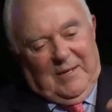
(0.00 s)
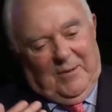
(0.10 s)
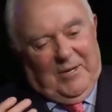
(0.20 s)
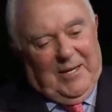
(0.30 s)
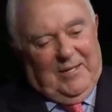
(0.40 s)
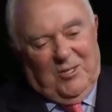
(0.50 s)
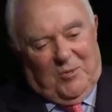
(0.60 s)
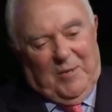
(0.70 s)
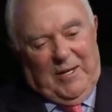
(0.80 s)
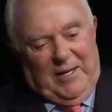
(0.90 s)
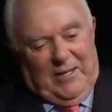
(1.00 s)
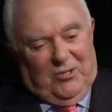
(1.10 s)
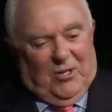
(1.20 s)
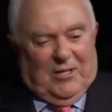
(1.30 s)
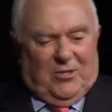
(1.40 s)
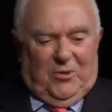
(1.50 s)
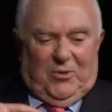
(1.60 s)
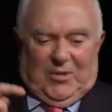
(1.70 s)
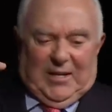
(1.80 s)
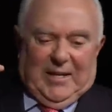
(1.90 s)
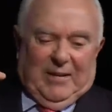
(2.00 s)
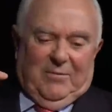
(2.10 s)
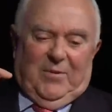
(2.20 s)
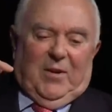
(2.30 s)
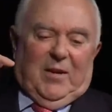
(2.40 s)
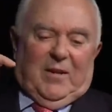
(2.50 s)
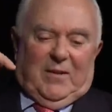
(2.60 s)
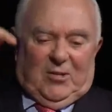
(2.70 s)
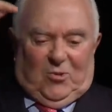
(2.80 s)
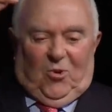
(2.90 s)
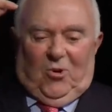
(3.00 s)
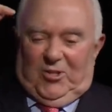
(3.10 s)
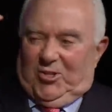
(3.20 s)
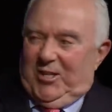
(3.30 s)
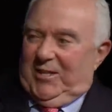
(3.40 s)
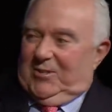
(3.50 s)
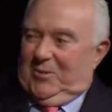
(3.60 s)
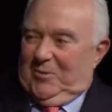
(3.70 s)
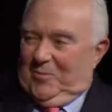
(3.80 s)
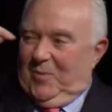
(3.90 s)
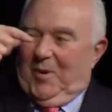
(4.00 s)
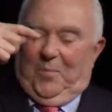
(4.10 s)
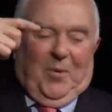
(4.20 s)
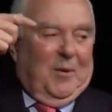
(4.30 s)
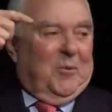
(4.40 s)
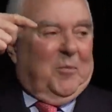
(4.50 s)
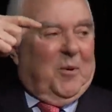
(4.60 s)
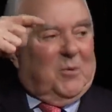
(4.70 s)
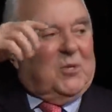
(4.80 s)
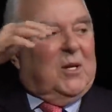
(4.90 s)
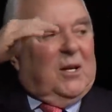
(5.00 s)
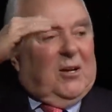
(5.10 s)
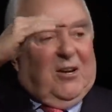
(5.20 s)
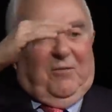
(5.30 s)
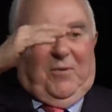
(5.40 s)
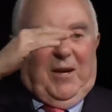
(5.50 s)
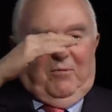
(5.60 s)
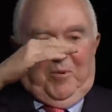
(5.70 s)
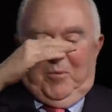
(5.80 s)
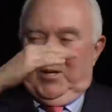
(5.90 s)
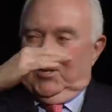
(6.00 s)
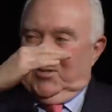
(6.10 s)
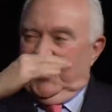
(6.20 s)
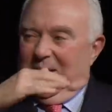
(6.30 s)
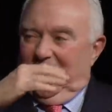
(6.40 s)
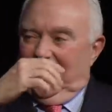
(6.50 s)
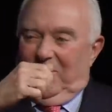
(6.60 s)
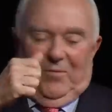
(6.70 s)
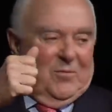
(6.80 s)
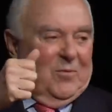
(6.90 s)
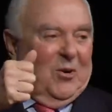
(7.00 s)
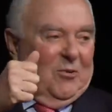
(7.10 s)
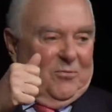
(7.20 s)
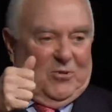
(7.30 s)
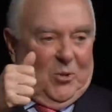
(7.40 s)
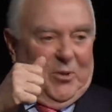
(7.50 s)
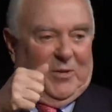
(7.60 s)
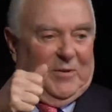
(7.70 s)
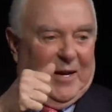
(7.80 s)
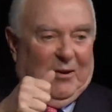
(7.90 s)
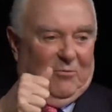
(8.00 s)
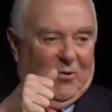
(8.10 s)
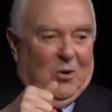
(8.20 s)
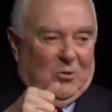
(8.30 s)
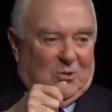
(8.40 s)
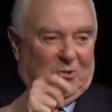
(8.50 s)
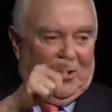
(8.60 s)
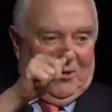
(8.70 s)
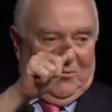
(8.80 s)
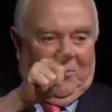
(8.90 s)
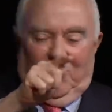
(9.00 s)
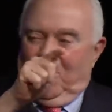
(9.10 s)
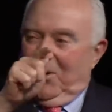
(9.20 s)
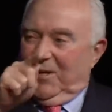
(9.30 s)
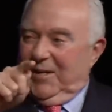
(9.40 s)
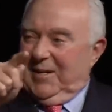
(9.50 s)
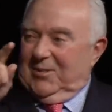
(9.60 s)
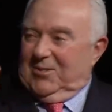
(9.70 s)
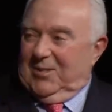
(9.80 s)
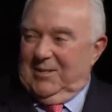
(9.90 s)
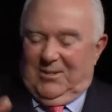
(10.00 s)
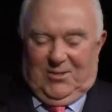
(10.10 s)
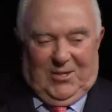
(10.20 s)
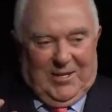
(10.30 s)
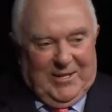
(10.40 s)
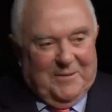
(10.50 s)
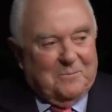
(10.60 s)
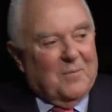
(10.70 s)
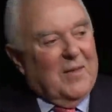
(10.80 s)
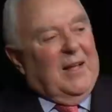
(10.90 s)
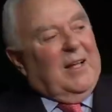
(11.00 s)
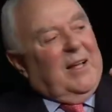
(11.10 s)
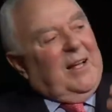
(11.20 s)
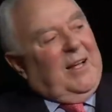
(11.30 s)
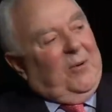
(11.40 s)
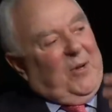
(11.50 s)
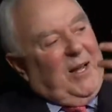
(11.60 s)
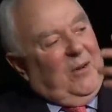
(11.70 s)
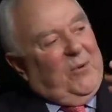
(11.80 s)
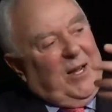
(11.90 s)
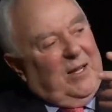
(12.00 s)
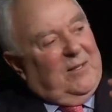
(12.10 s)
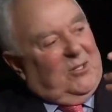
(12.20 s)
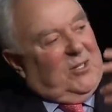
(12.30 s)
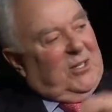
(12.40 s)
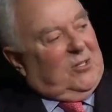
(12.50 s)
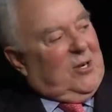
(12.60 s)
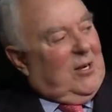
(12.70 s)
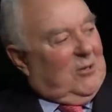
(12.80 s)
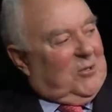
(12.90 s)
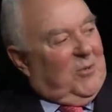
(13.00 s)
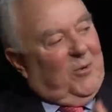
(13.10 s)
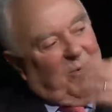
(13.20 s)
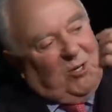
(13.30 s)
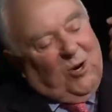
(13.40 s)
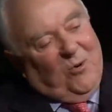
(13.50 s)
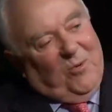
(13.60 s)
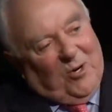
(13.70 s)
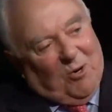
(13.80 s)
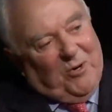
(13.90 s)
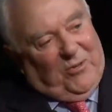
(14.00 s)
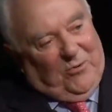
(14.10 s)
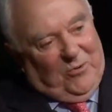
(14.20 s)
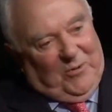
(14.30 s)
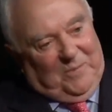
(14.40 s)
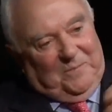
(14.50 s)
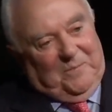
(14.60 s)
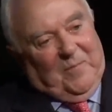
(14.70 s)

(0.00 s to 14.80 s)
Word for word: And we had this meeting, and Johnson used to have these long sheets, Bob probably remembers, of everybody's name on, so we'd count votes, you know, for, against, undecided. And we had, we had the six congressmen, and we go, we're going through them.